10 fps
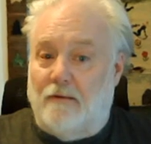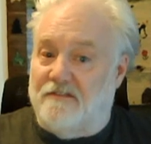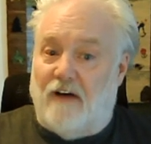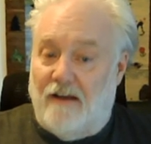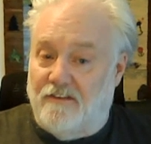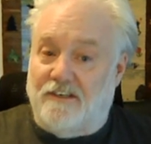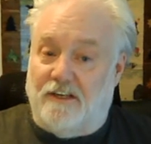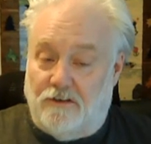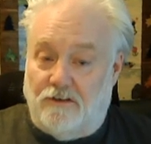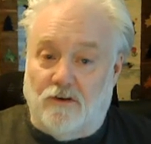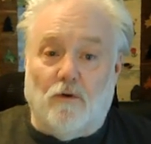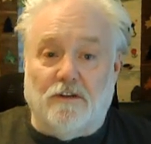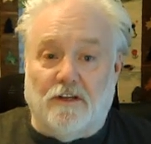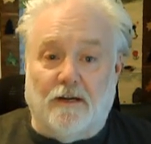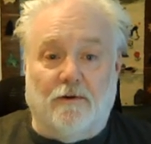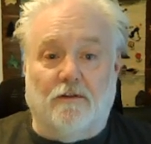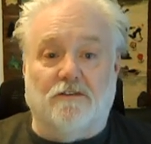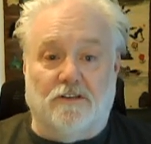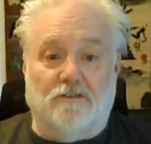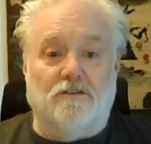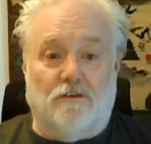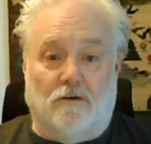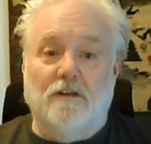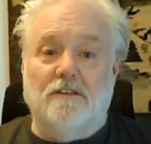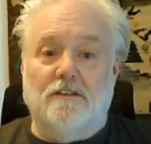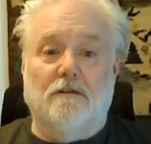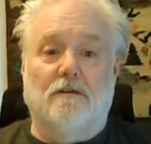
was five and six years old and hearing those Easter stories.